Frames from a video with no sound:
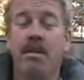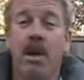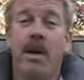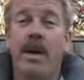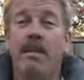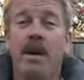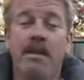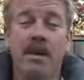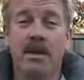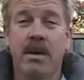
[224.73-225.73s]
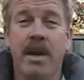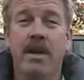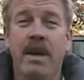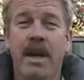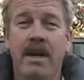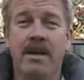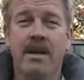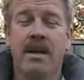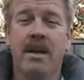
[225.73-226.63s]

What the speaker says: blowing up pumpkins with airbags.